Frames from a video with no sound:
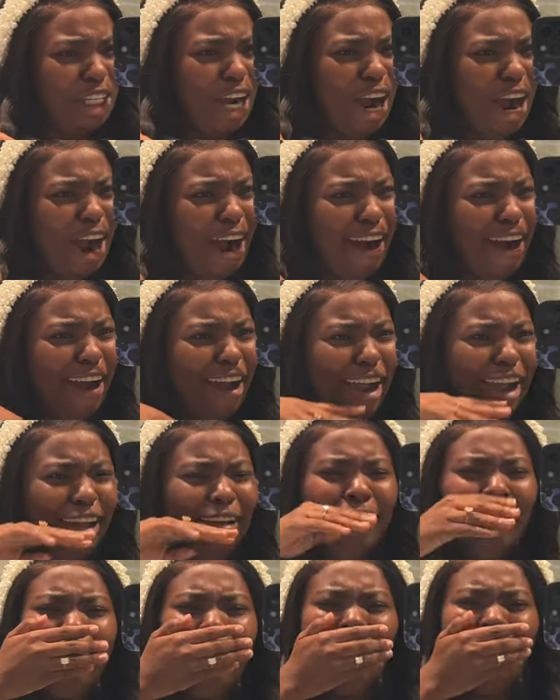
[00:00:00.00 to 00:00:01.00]

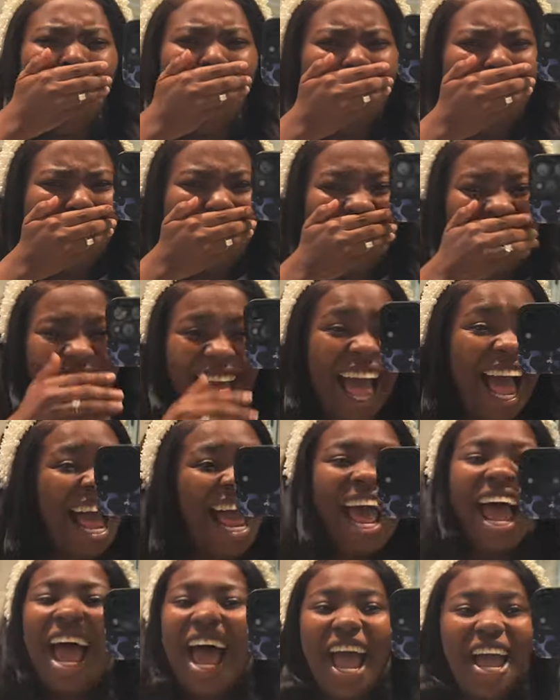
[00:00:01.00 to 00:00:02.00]

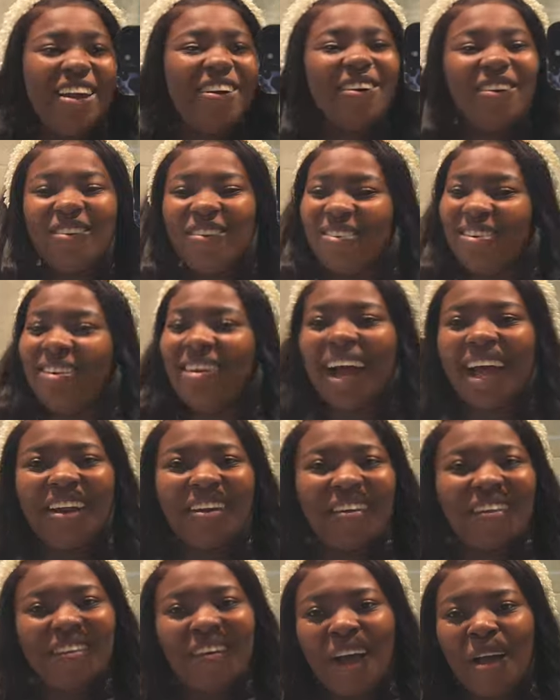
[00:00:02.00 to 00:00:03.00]
I don't know.
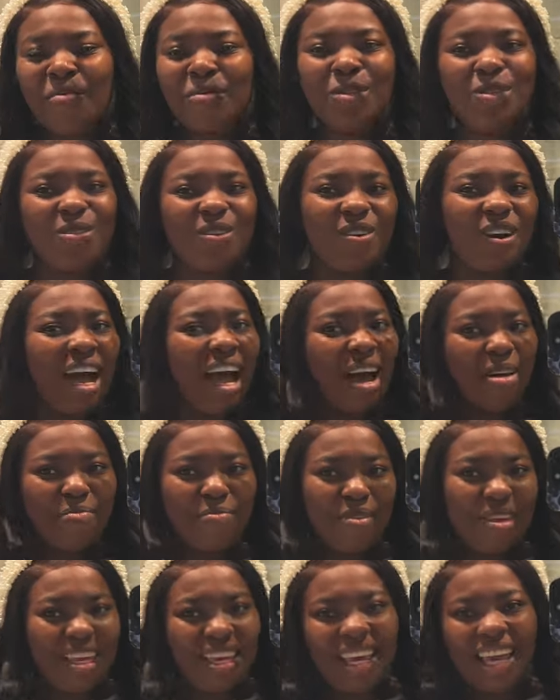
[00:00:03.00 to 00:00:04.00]
I'm so
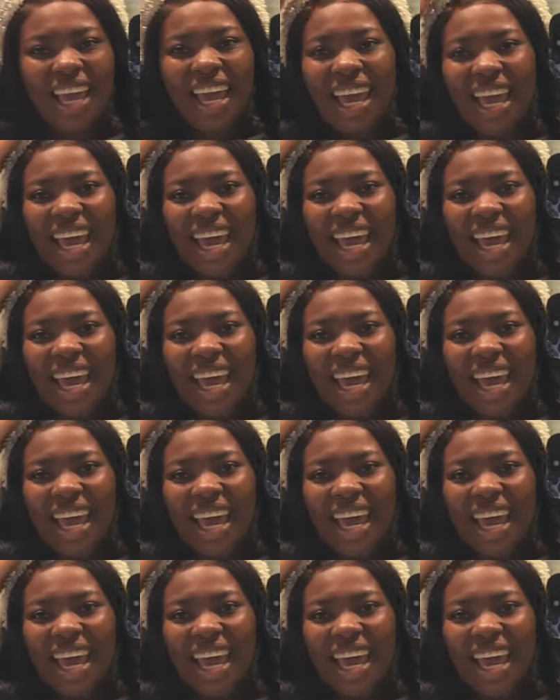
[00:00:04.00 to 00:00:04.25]
happy.